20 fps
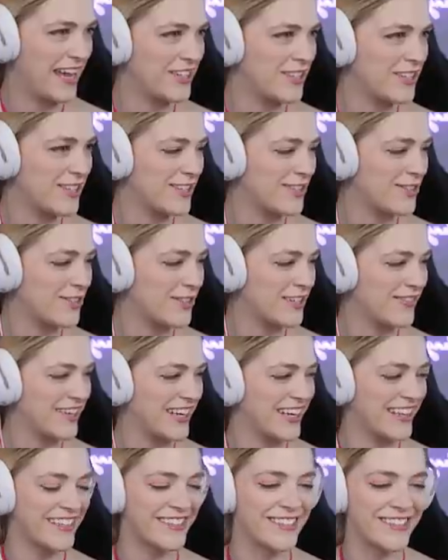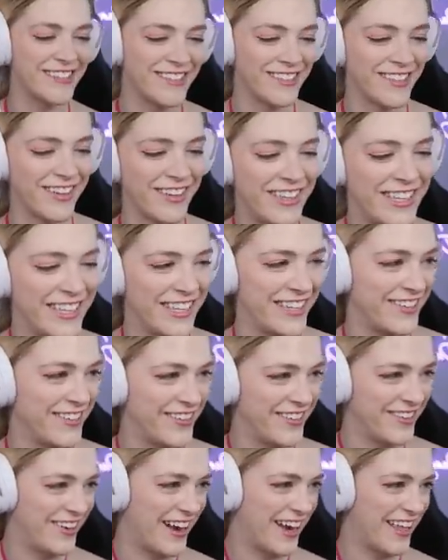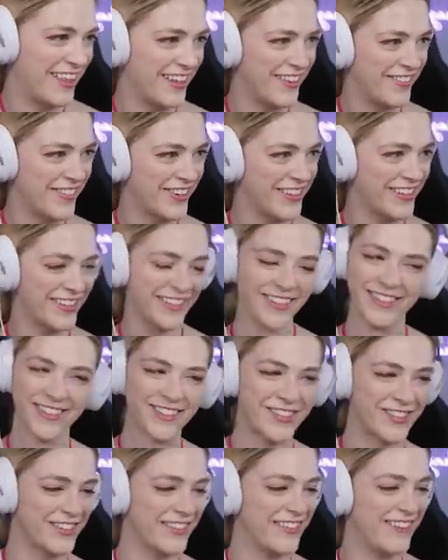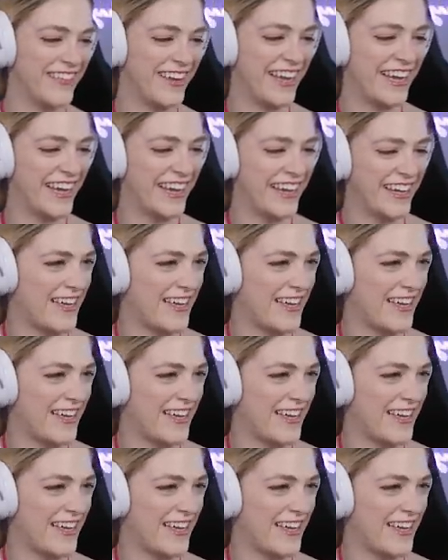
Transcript: And she's streaming. This is so cute. I love her little streaming